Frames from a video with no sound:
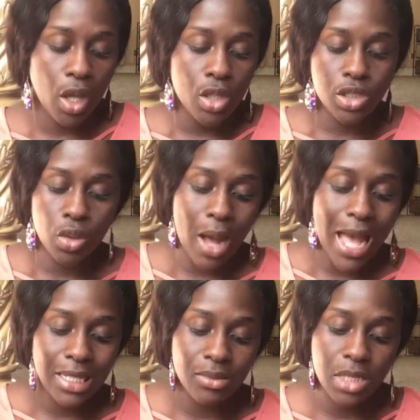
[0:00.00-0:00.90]
So
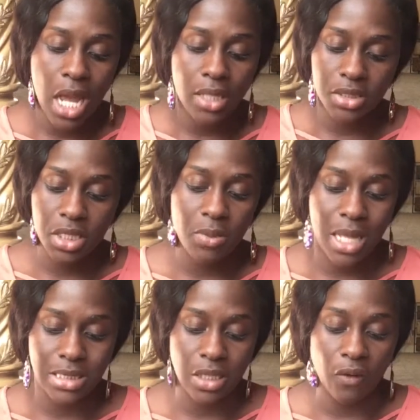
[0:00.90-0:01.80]
I am challenging
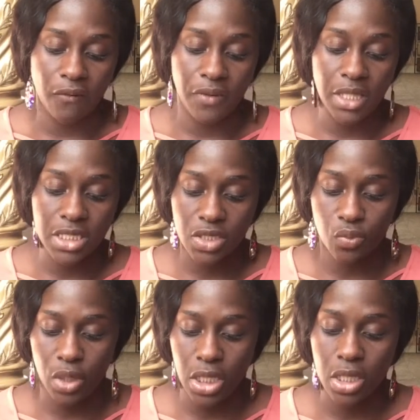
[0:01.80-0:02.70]
myself this
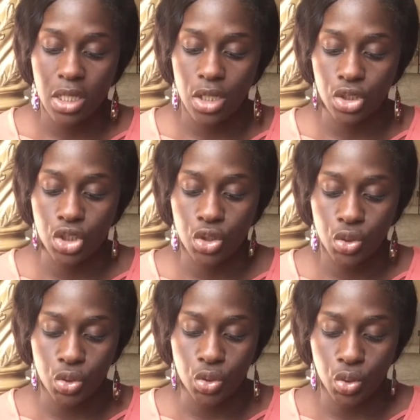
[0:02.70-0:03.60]
week
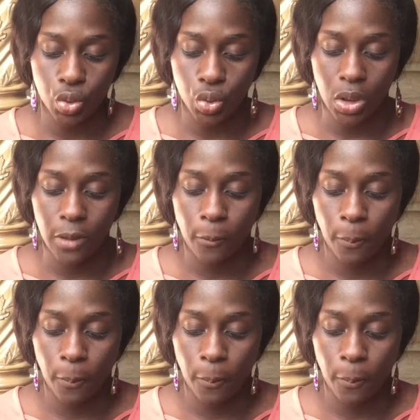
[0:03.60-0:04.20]
to